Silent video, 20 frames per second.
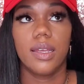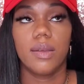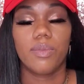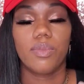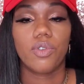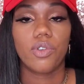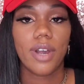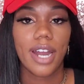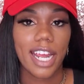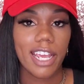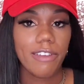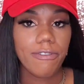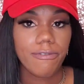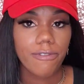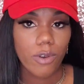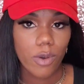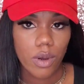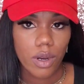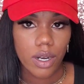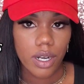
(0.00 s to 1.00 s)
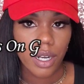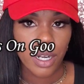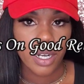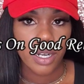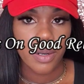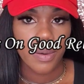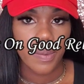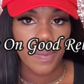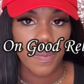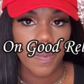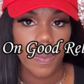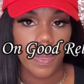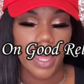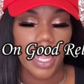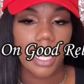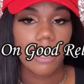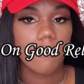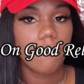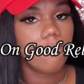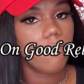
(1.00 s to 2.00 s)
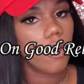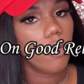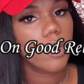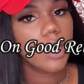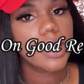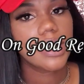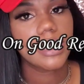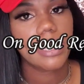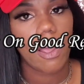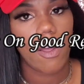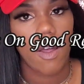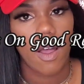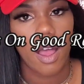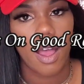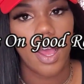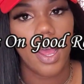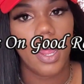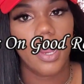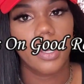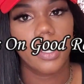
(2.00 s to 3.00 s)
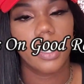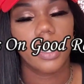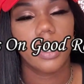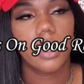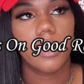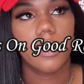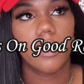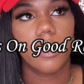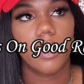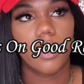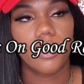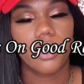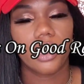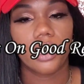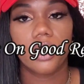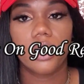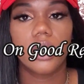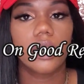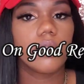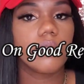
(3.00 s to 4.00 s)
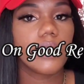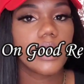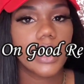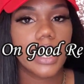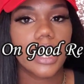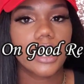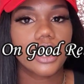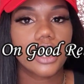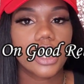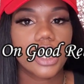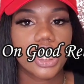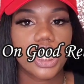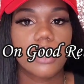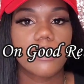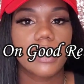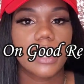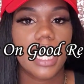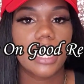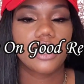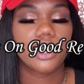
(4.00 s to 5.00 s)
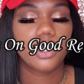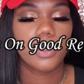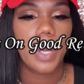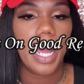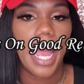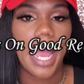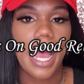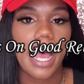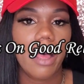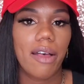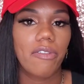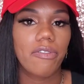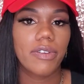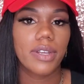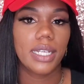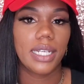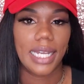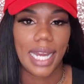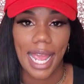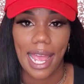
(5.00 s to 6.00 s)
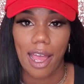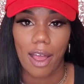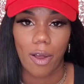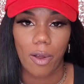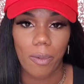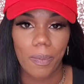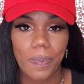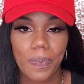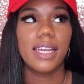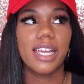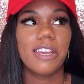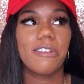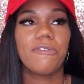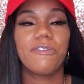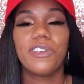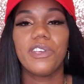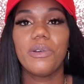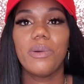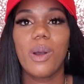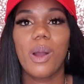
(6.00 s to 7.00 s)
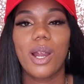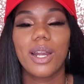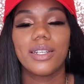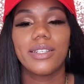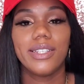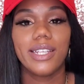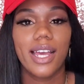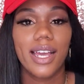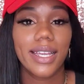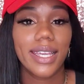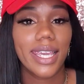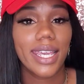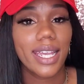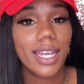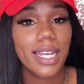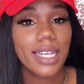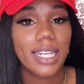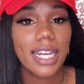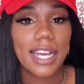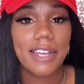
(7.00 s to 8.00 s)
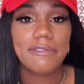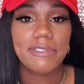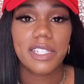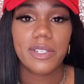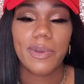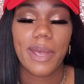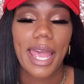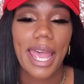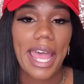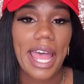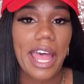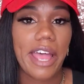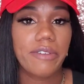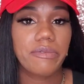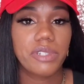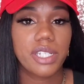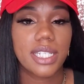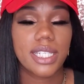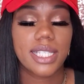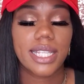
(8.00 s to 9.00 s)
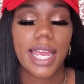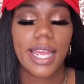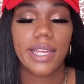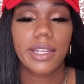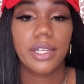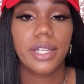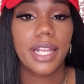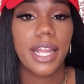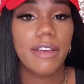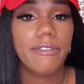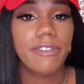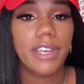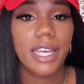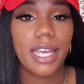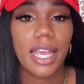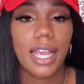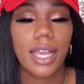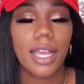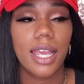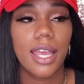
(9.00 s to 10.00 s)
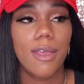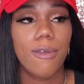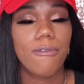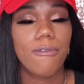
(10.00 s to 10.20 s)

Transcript: pray for and focus on the good relationships that you have now. If you are lucky enough to have just like loving